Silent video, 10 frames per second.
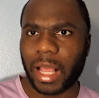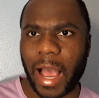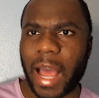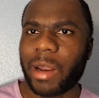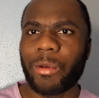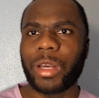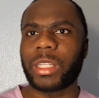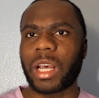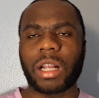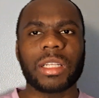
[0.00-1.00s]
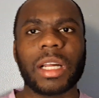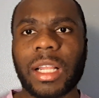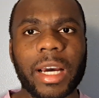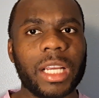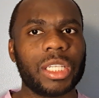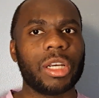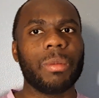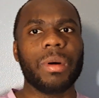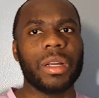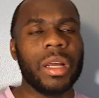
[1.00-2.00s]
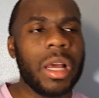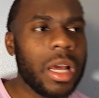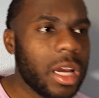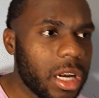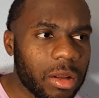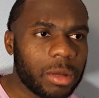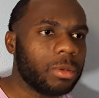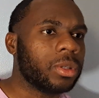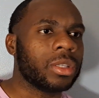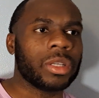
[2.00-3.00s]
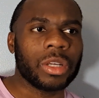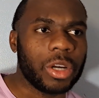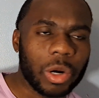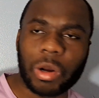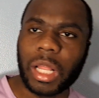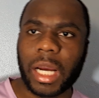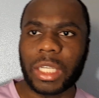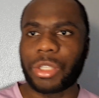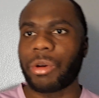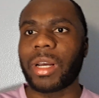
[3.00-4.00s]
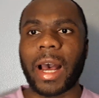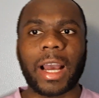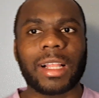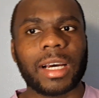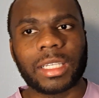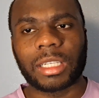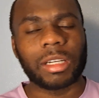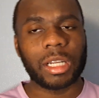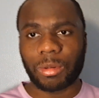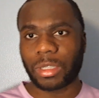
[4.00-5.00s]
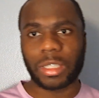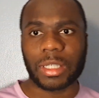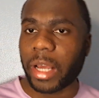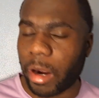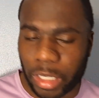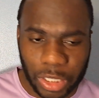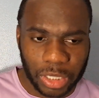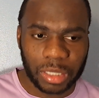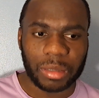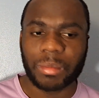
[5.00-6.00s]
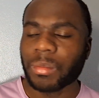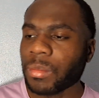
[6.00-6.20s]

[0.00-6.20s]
Like I didn't really talk to the clientele, but you know there was the girl clientele, guy clientele. They was just there and shit.